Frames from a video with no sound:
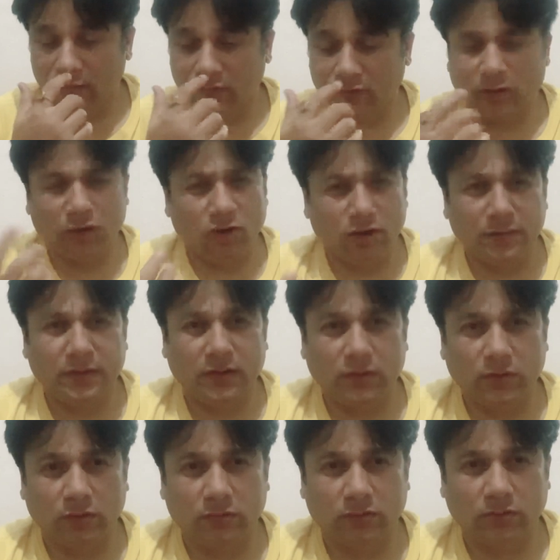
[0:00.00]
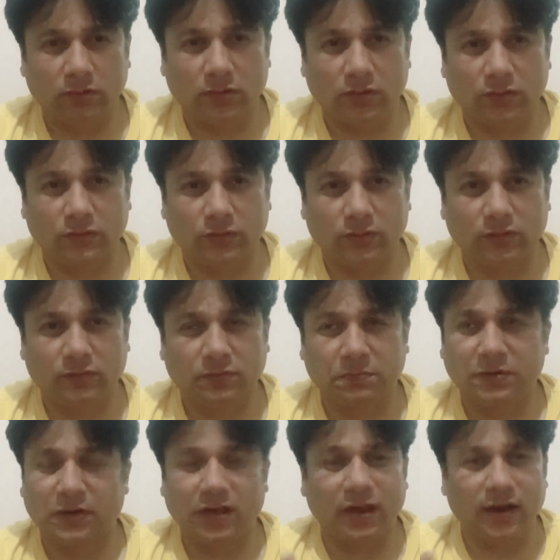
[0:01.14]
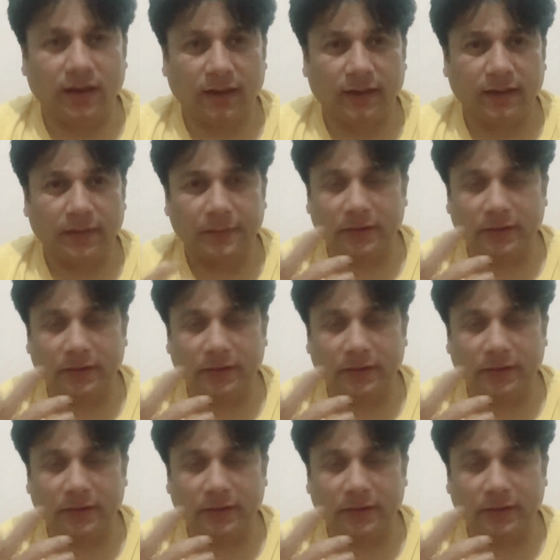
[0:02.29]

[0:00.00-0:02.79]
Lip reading: So the economic growth was pretty high.